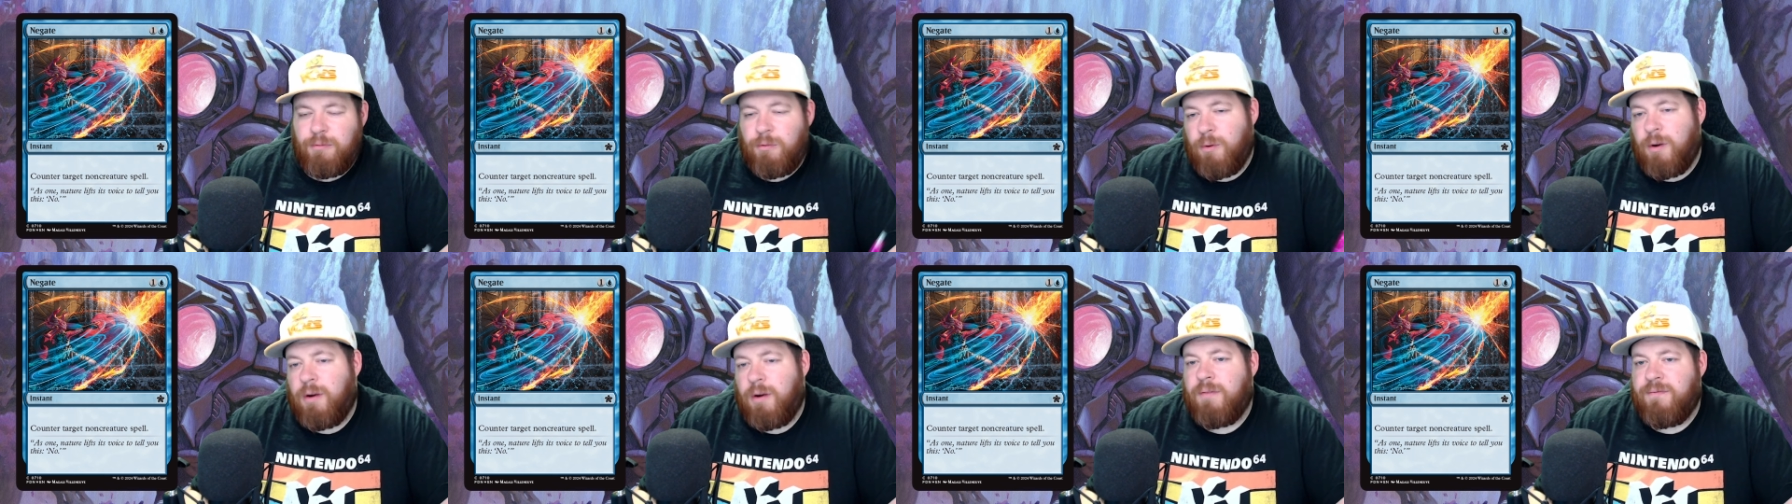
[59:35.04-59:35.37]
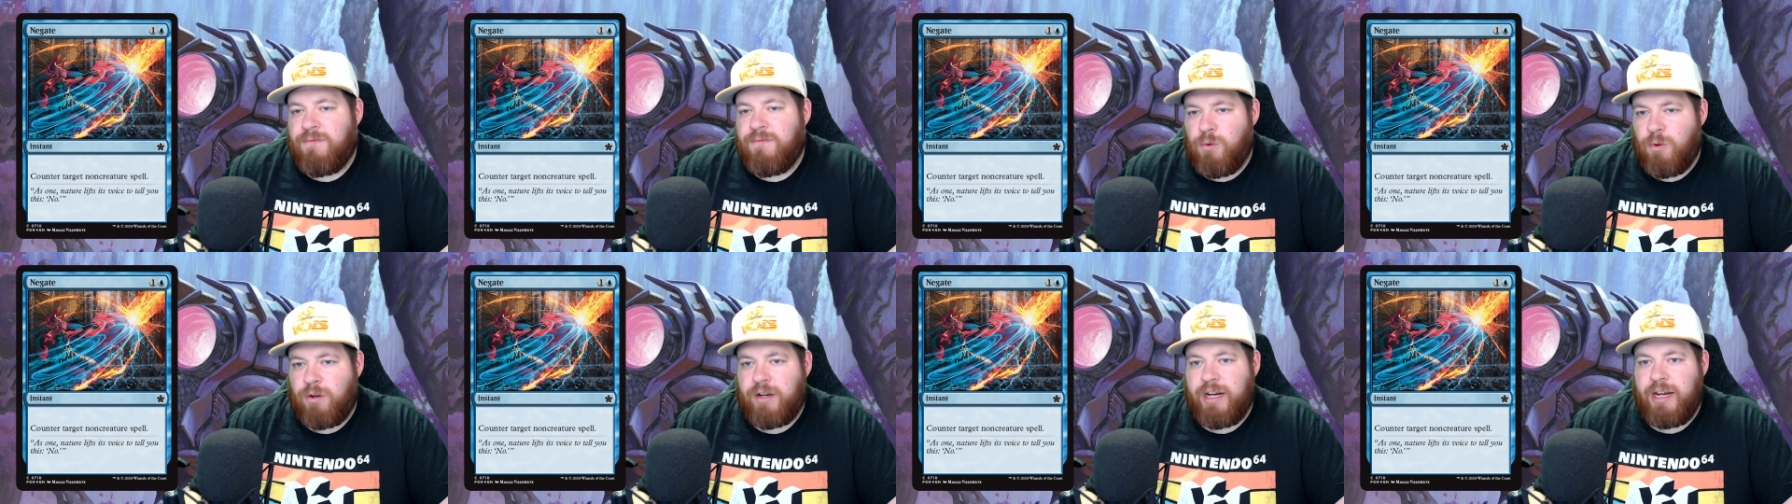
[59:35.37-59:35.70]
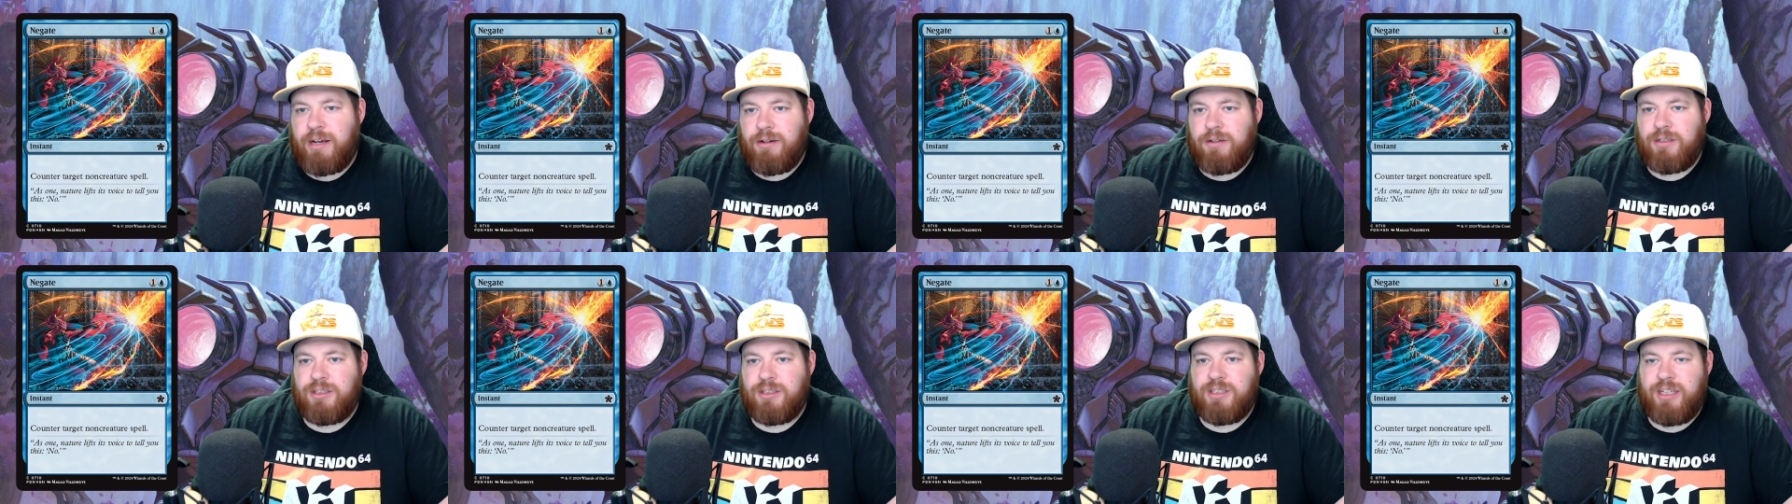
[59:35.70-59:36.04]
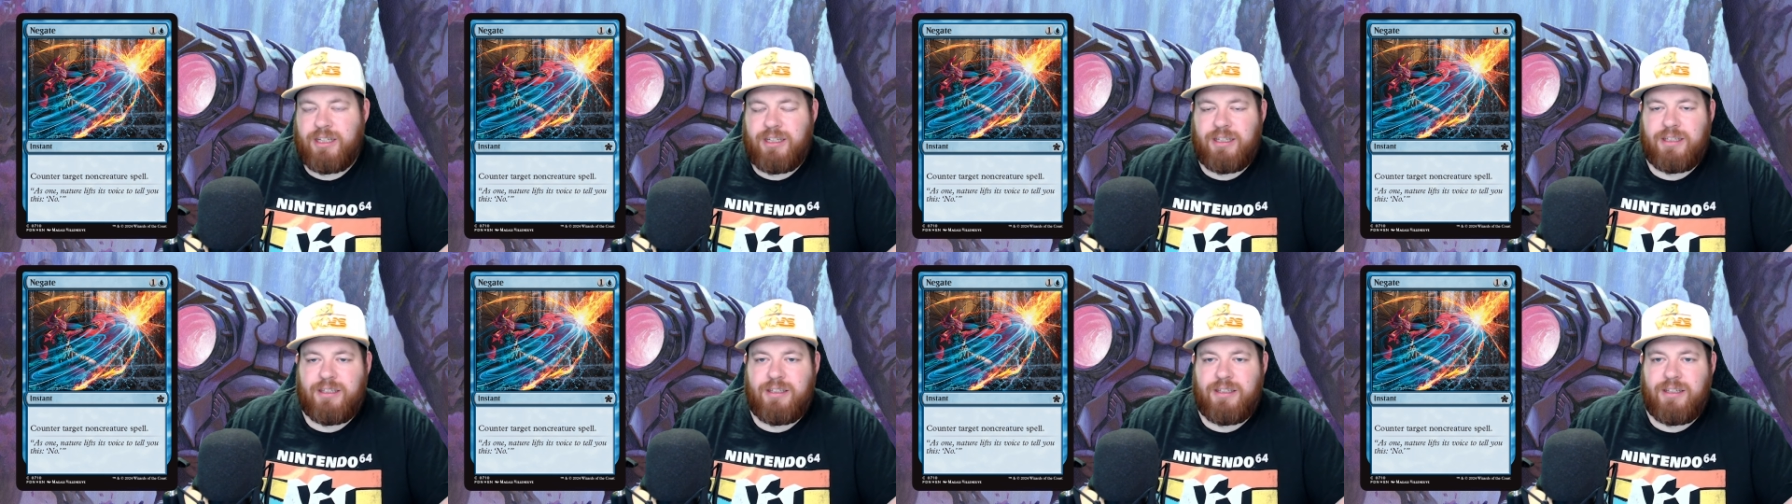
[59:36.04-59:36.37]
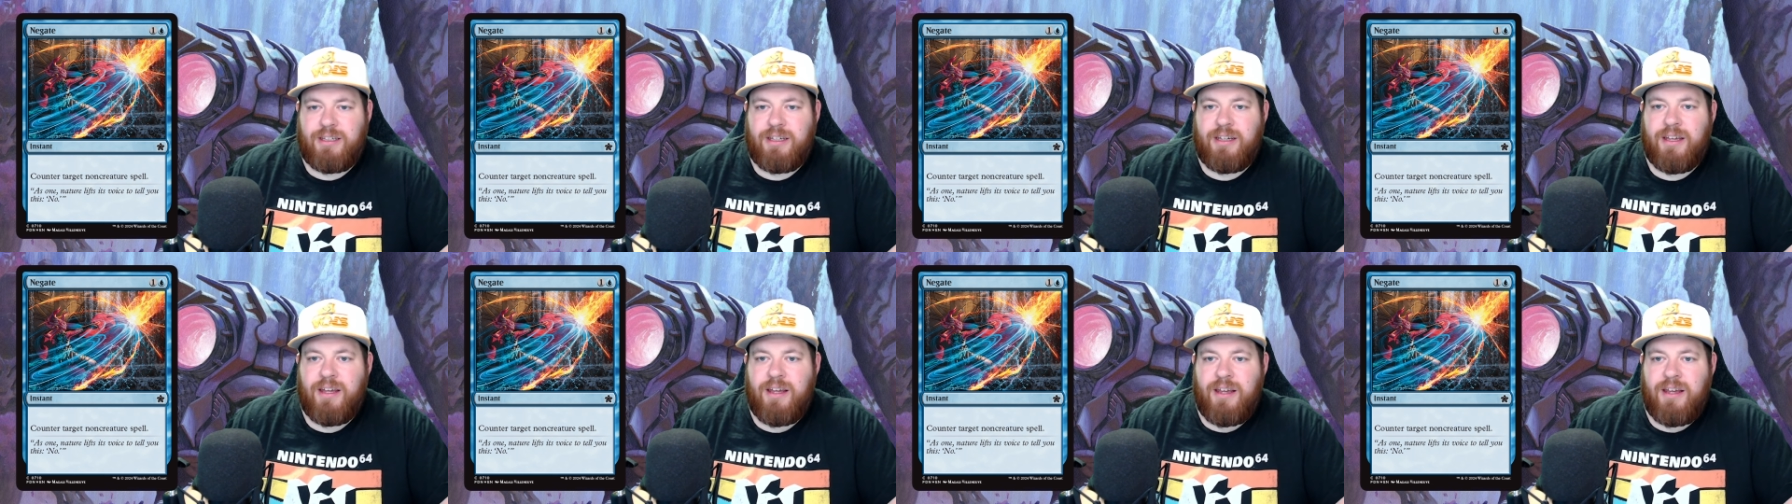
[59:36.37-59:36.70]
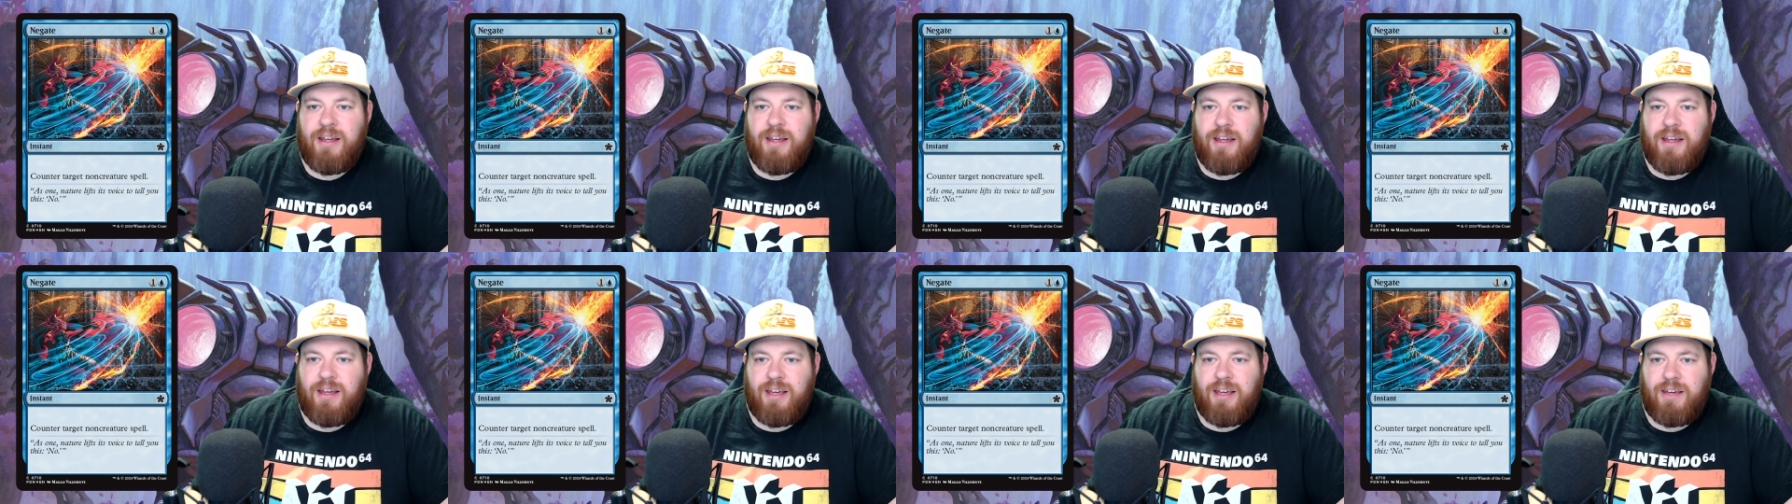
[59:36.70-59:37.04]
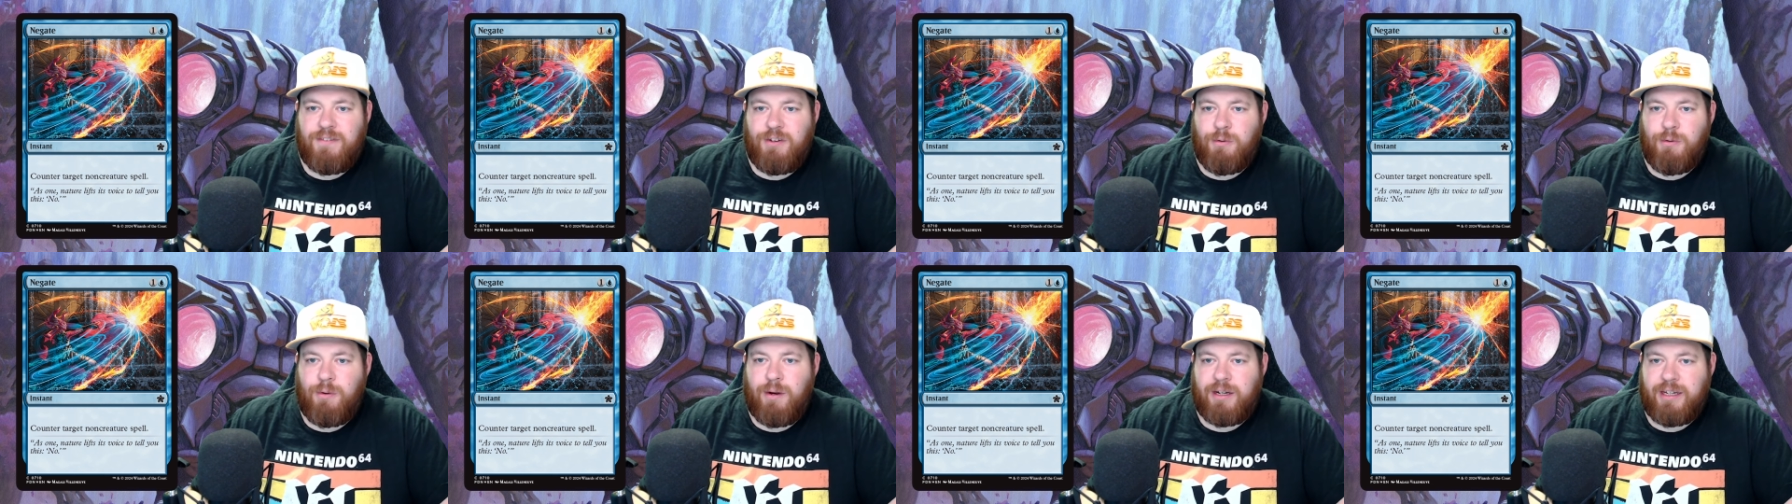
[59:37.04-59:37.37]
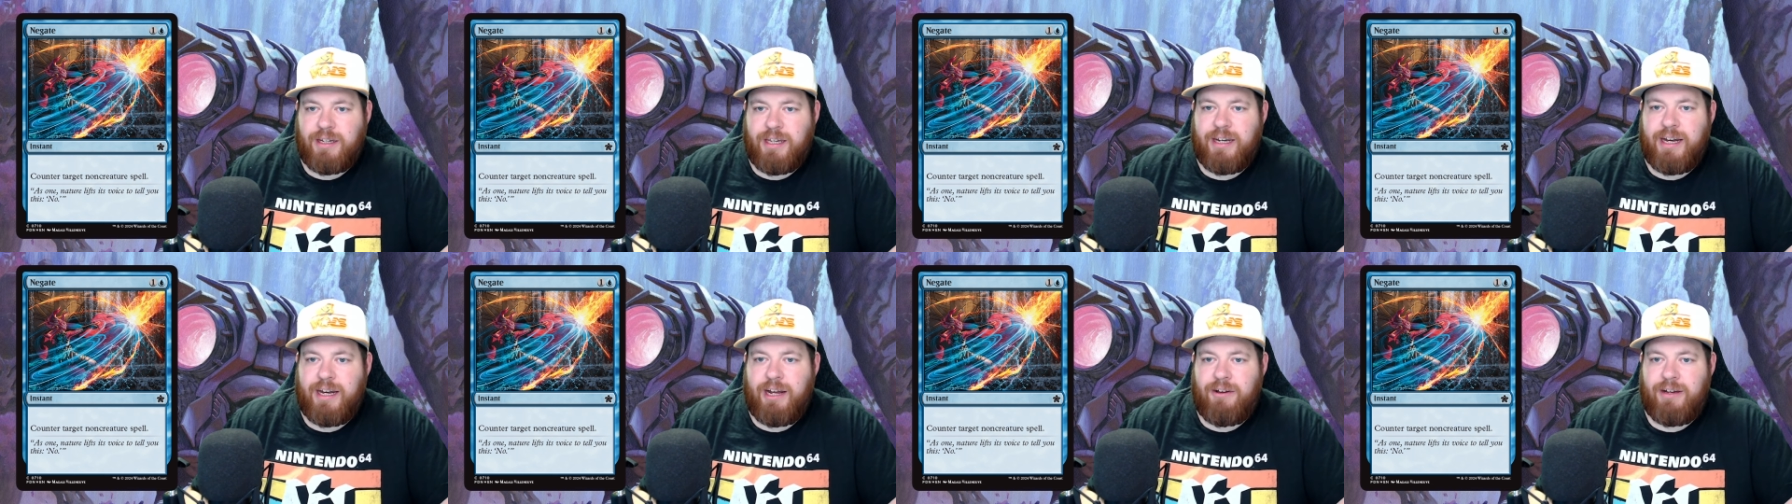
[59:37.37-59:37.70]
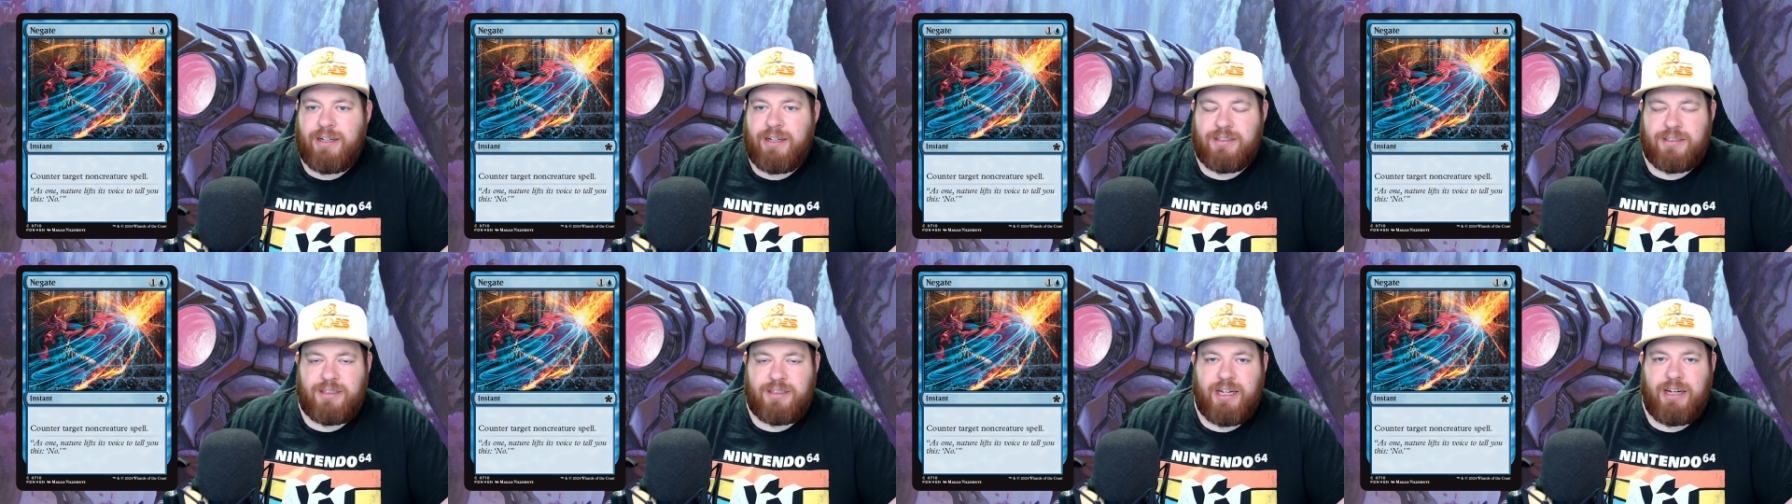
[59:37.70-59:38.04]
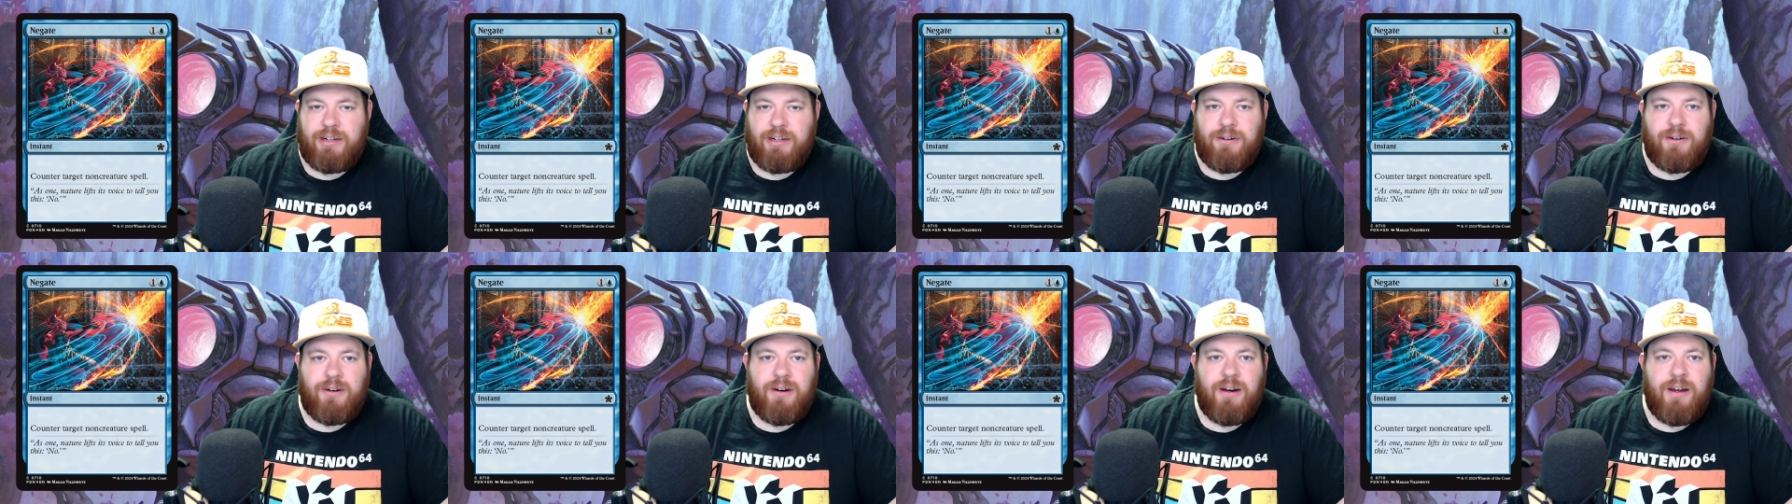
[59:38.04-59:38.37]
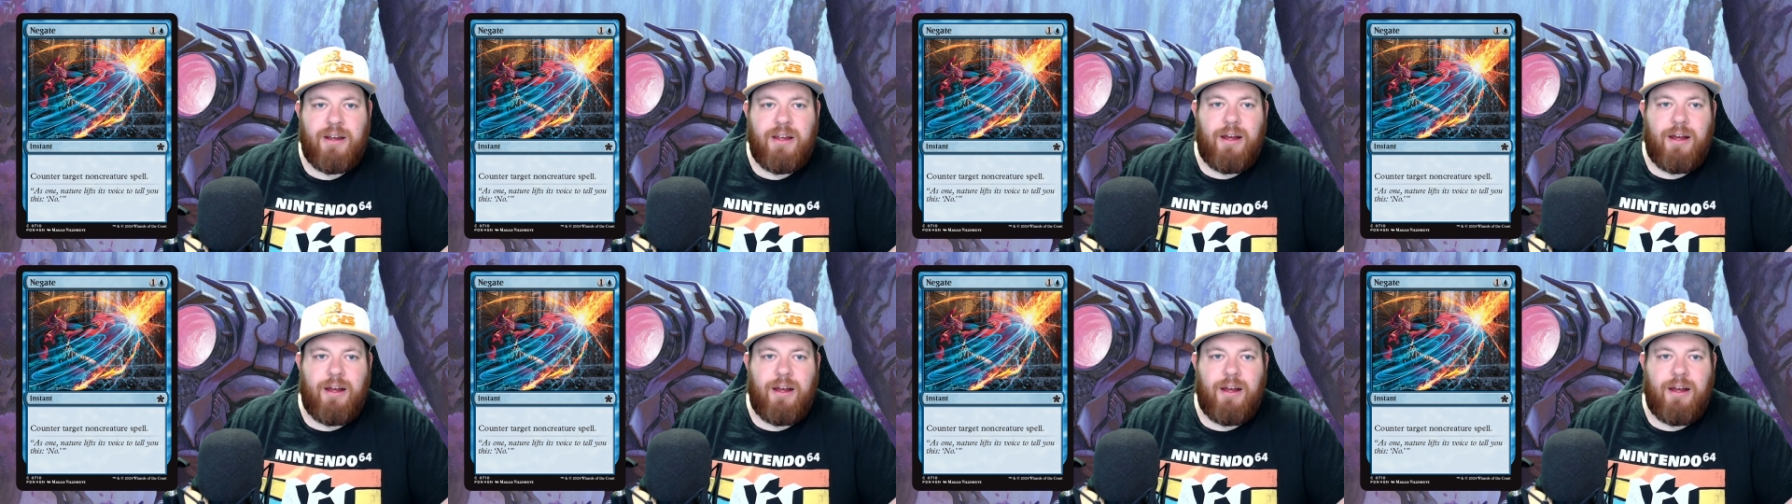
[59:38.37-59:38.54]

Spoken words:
4 counters technically if you run Get Out as a counter.